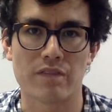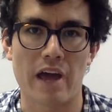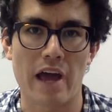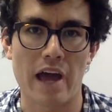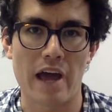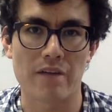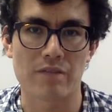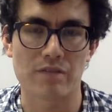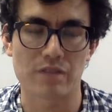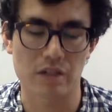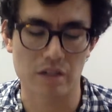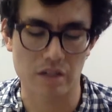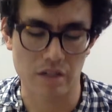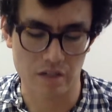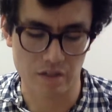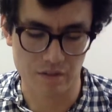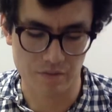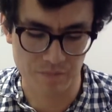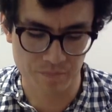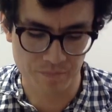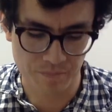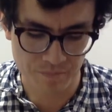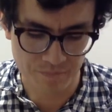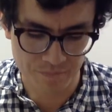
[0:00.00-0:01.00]
Africa.
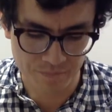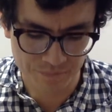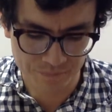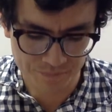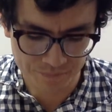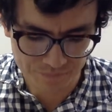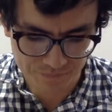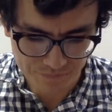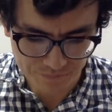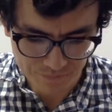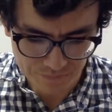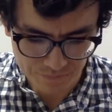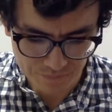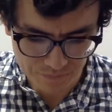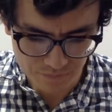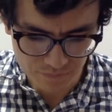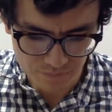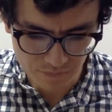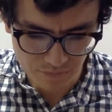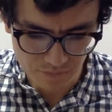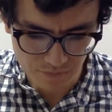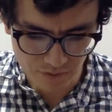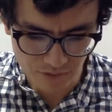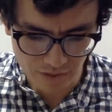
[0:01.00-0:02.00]

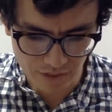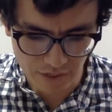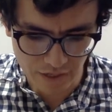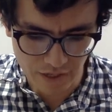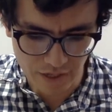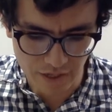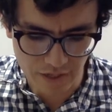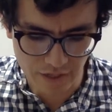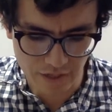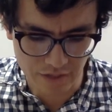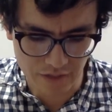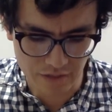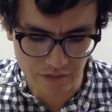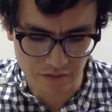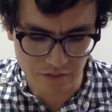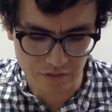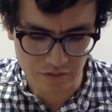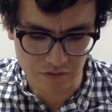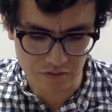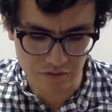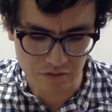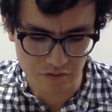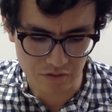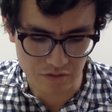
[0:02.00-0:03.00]

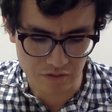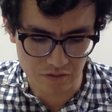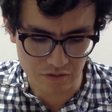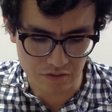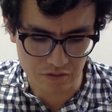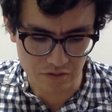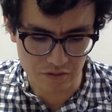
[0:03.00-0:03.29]
And